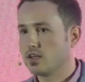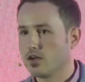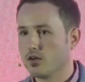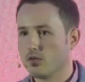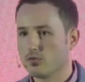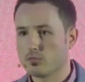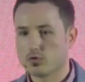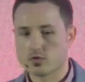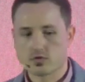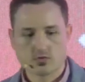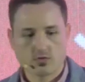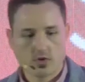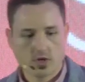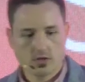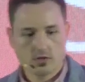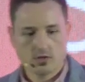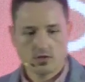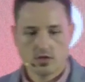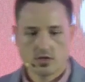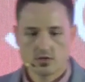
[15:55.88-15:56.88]
outputs, right?
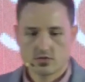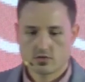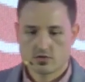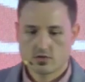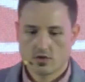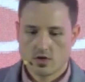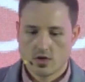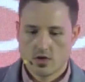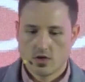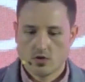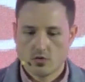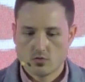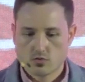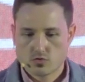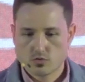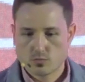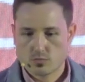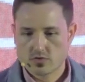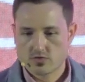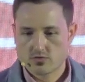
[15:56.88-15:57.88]
It's
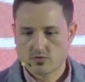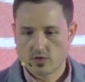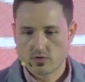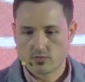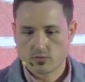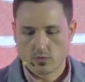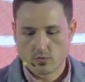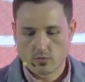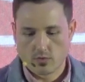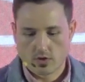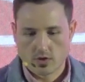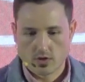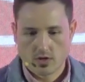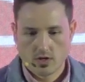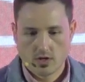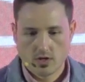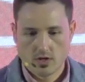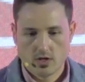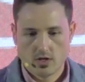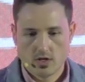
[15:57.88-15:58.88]
super straightforward.
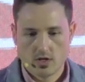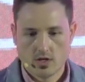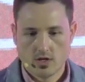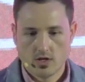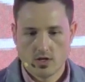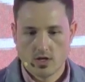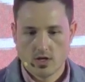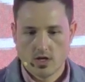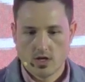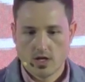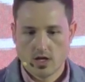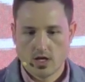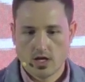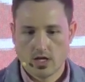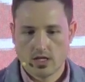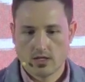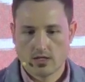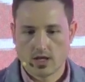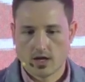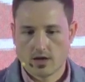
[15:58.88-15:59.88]

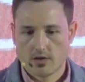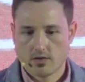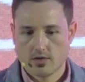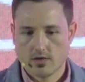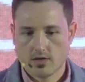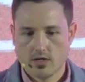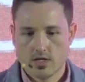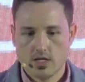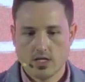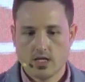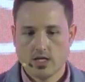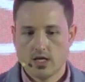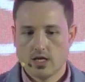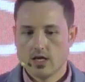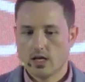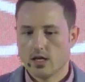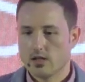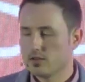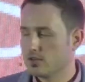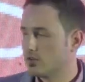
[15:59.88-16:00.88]
And yeah,
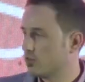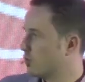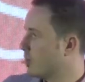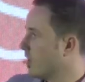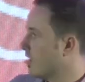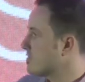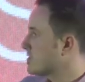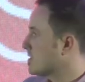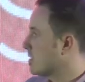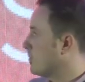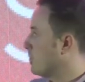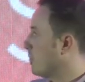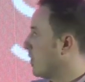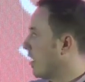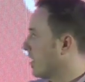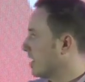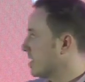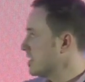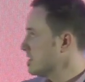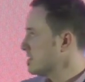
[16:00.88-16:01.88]
and you have some
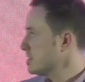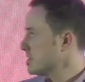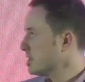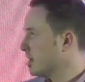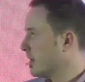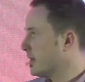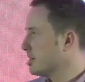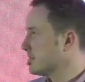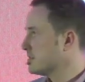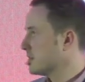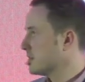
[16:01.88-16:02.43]
plugins, as